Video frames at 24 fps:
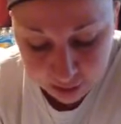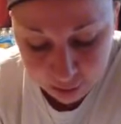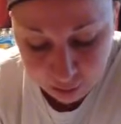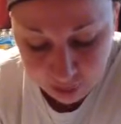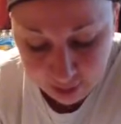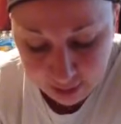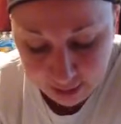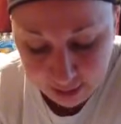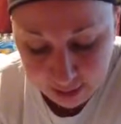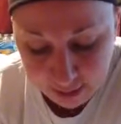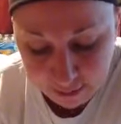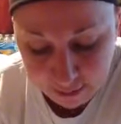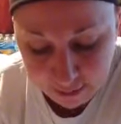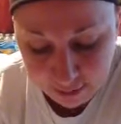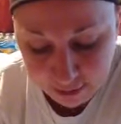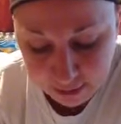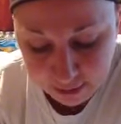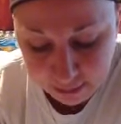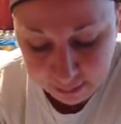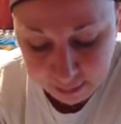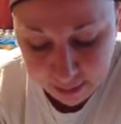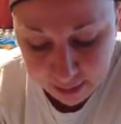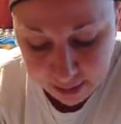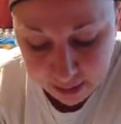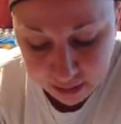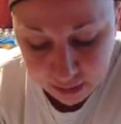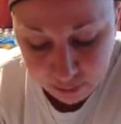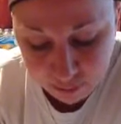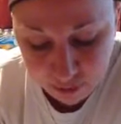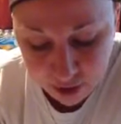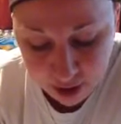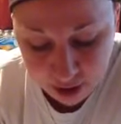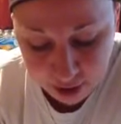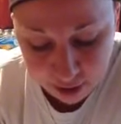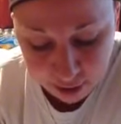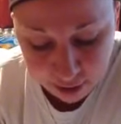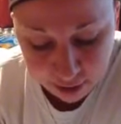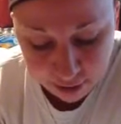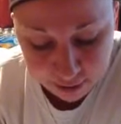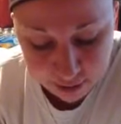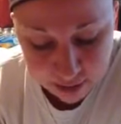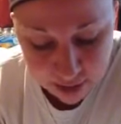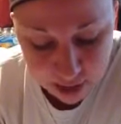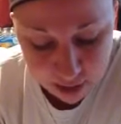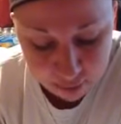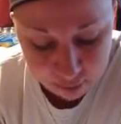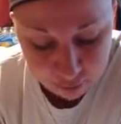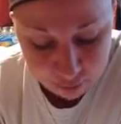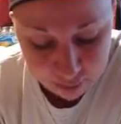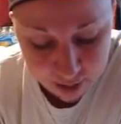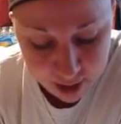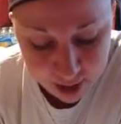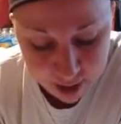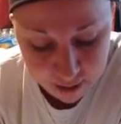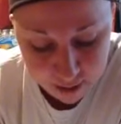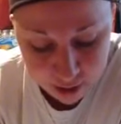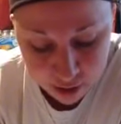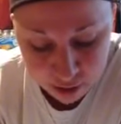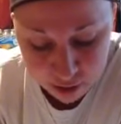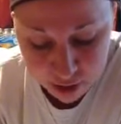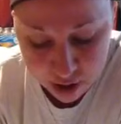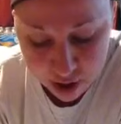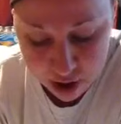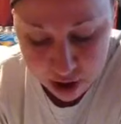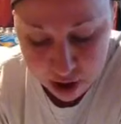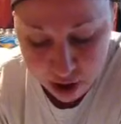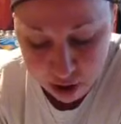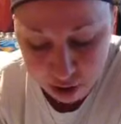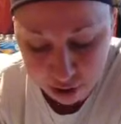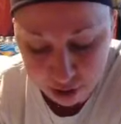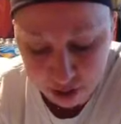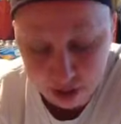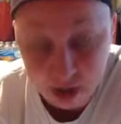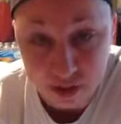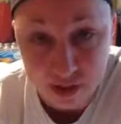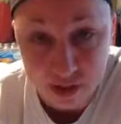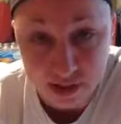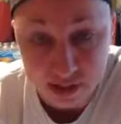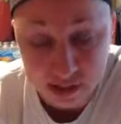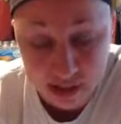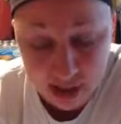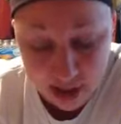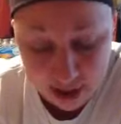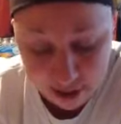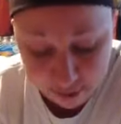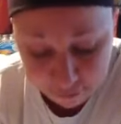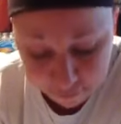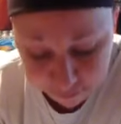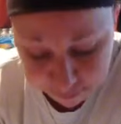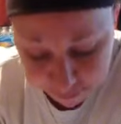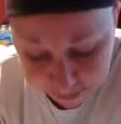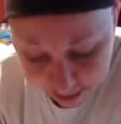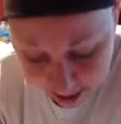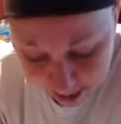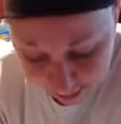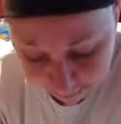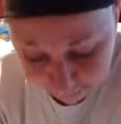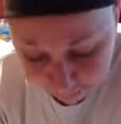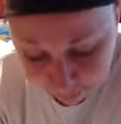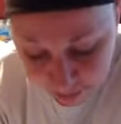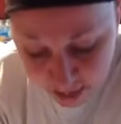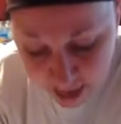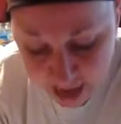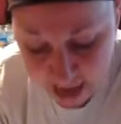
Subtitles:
so that even he makes fire come down from heaven on the earth and in the sight of men.